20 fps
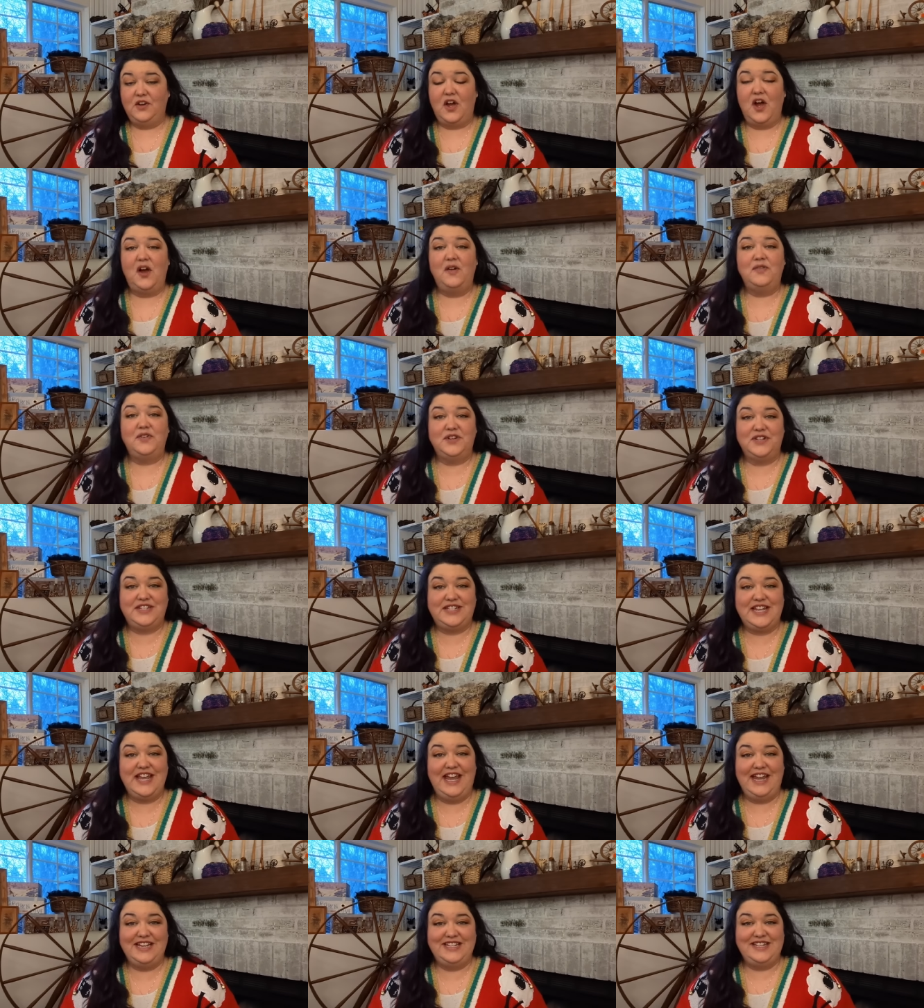
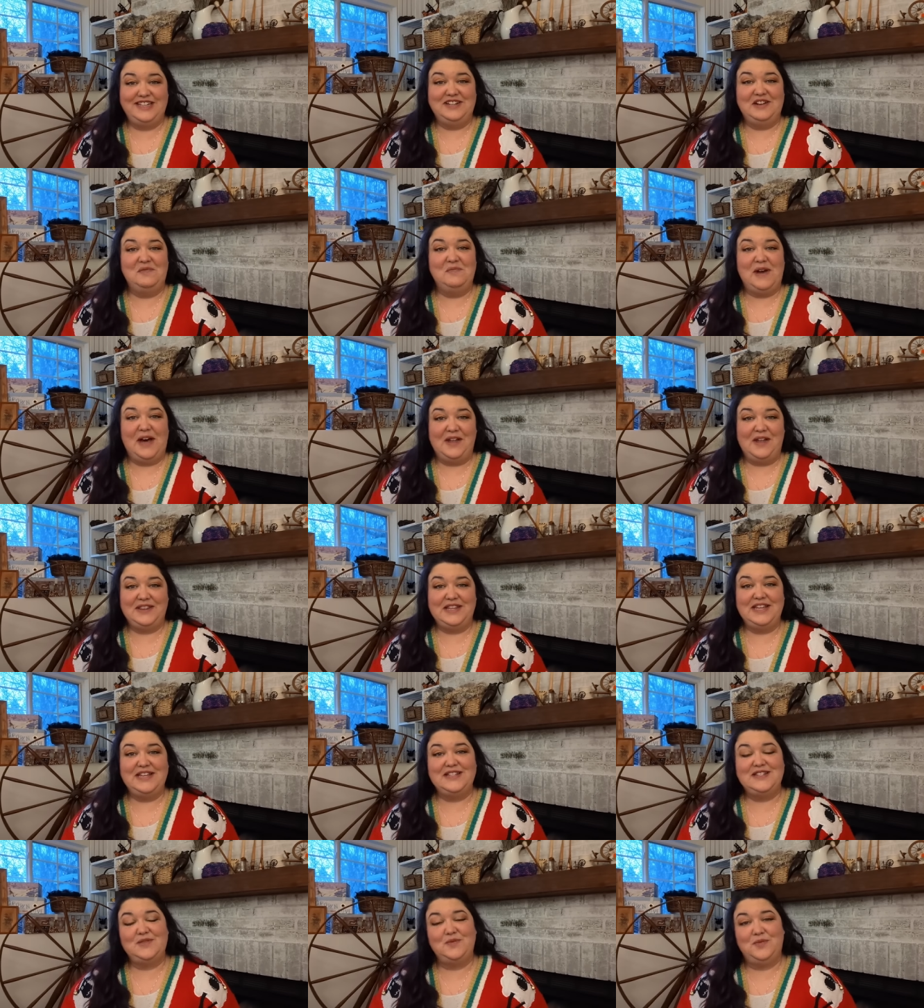conversation about
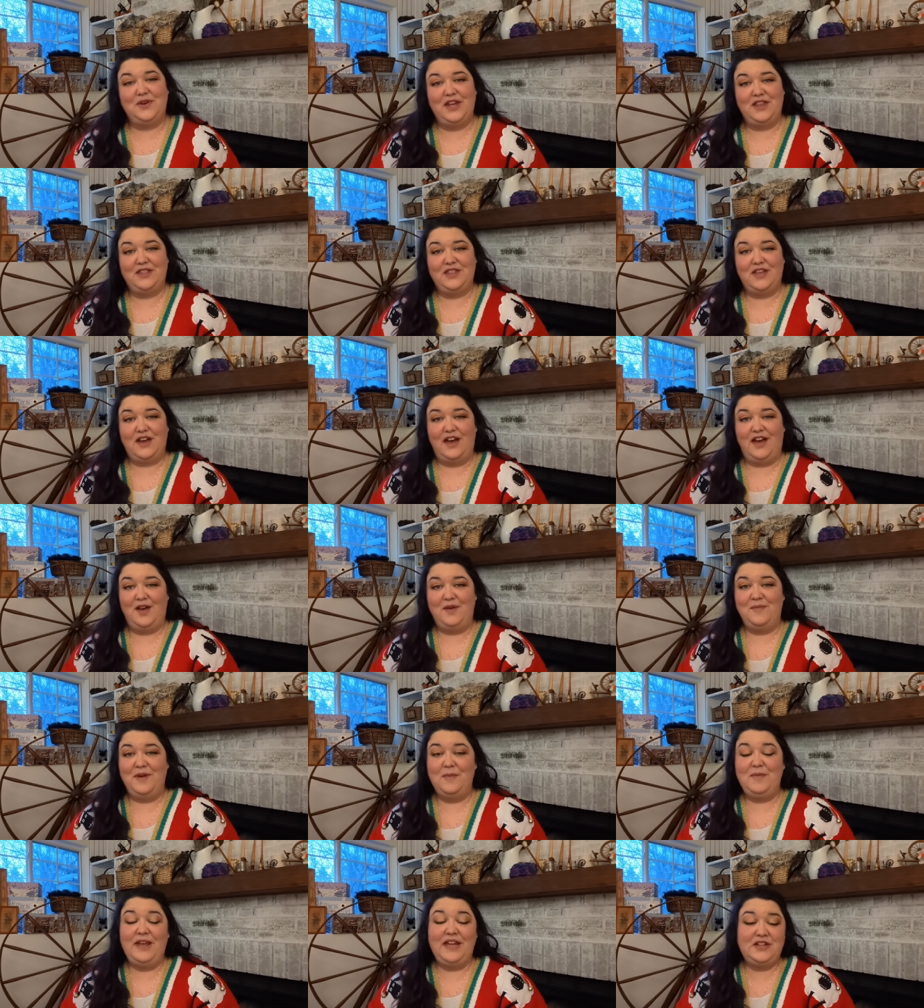this with uh,
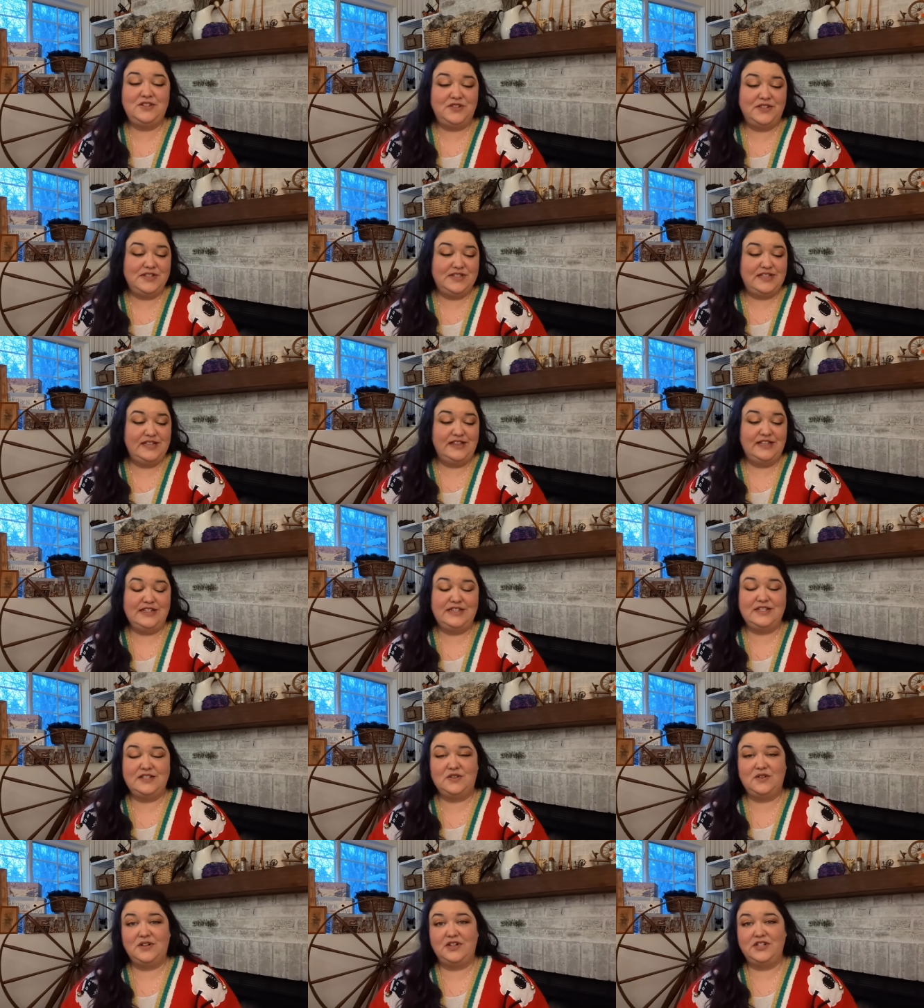my patrons in the
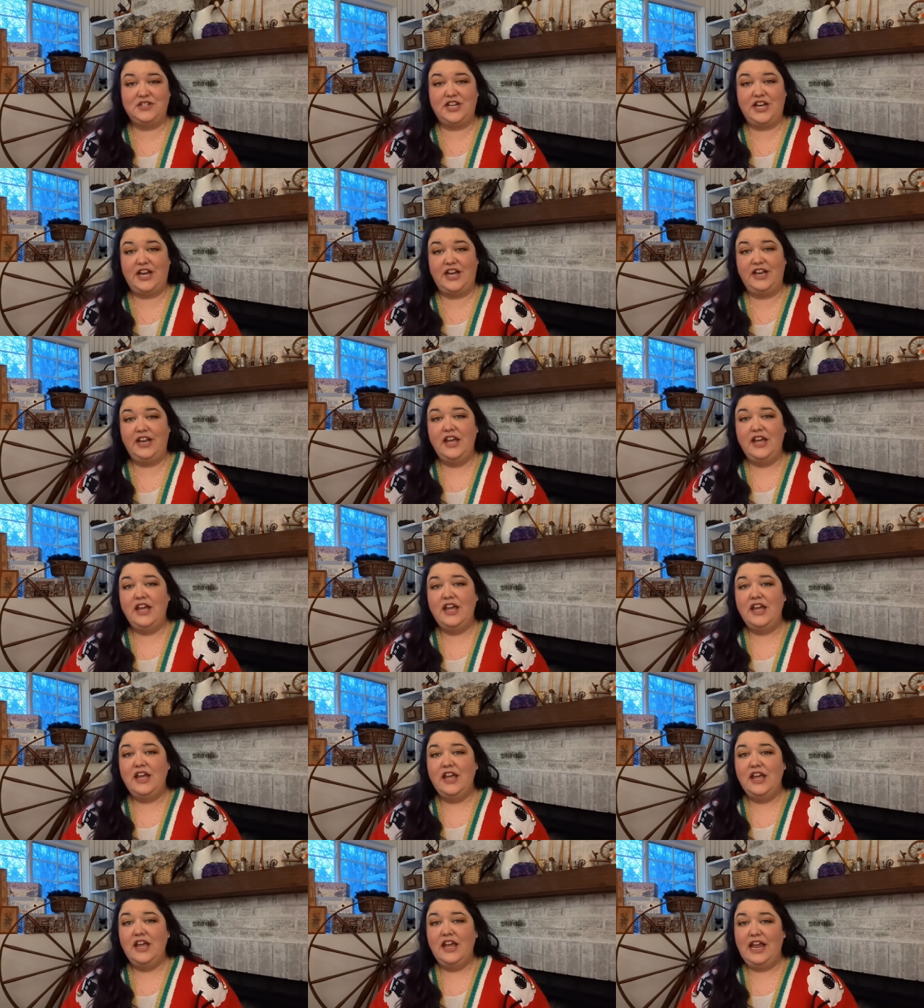Discord chat.
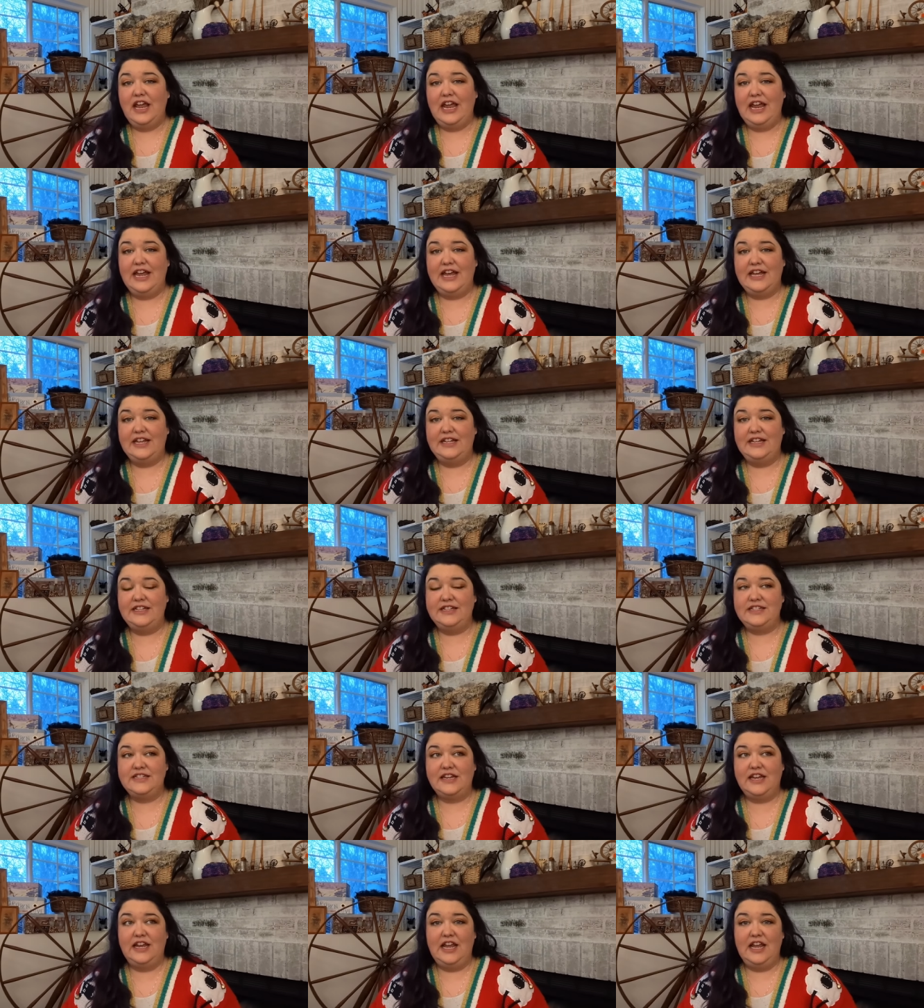And
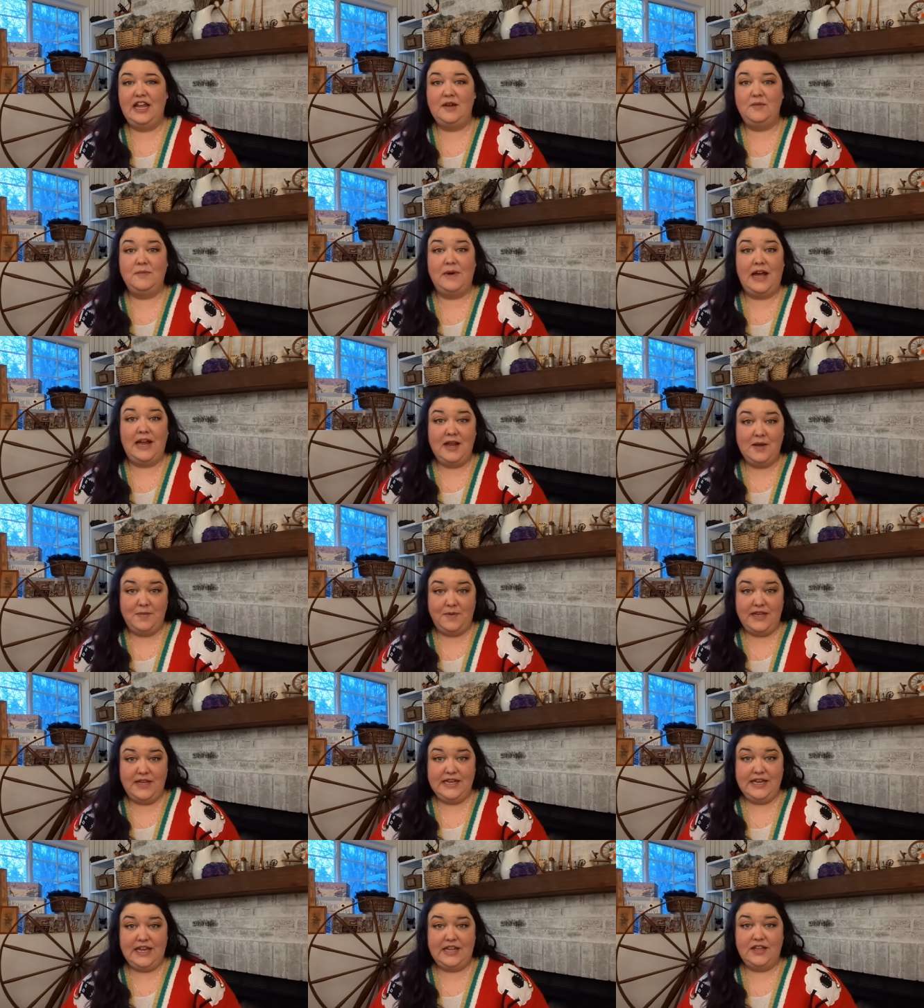in my
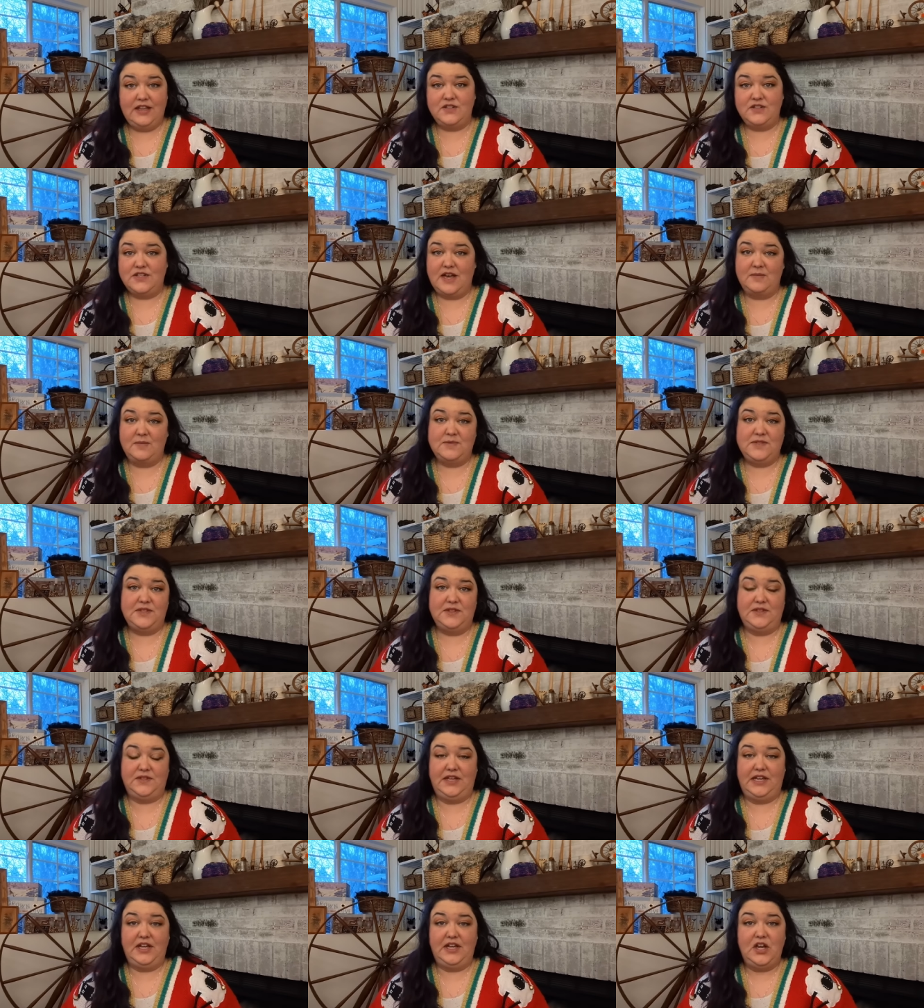opinion, there's
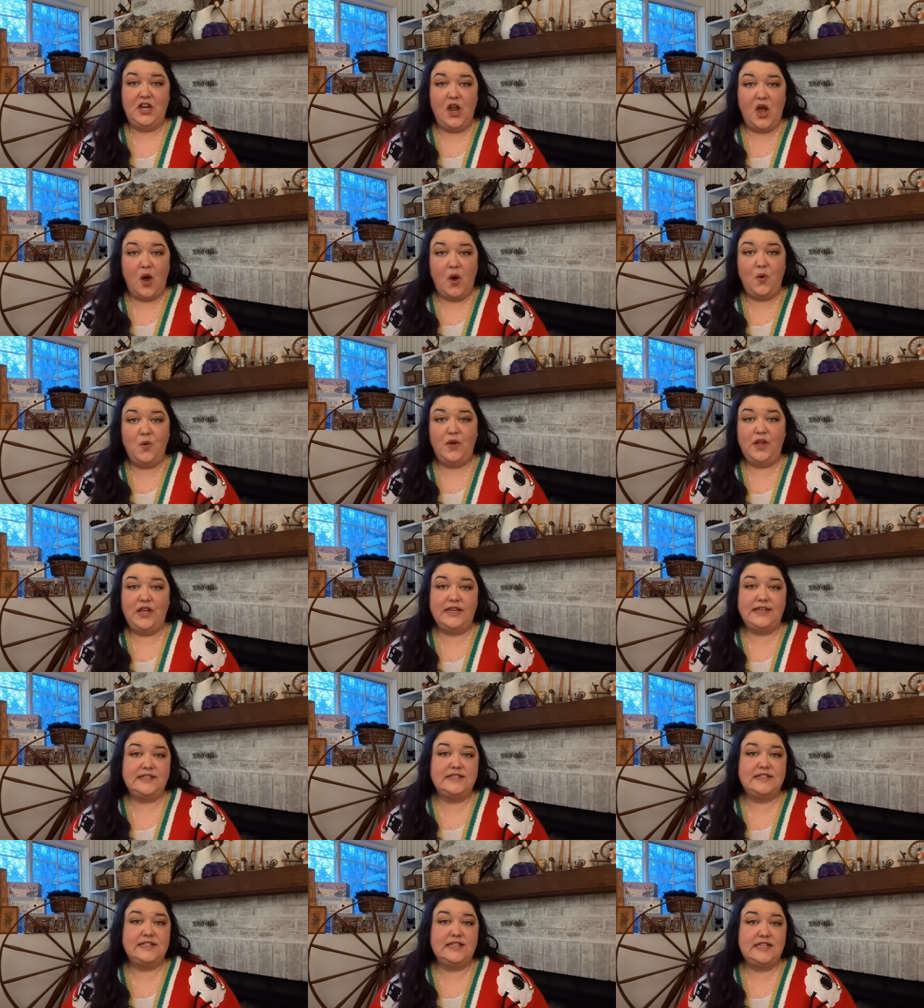absolutely no
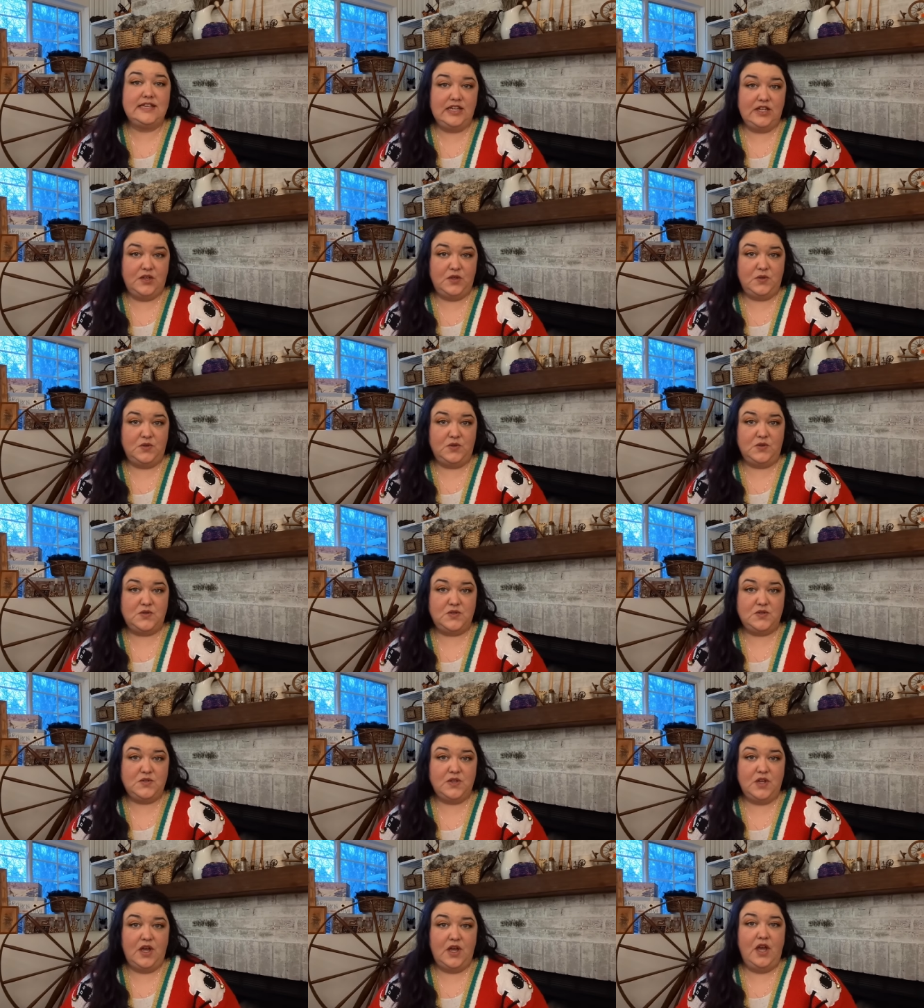
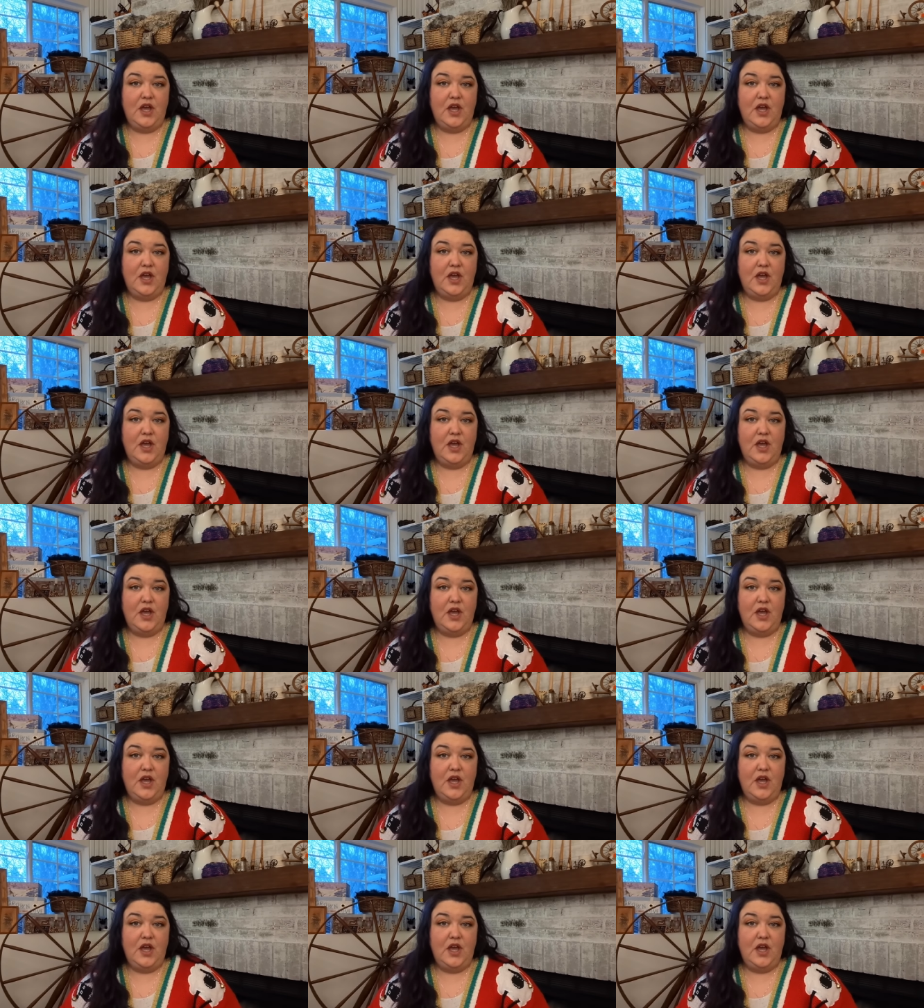excuse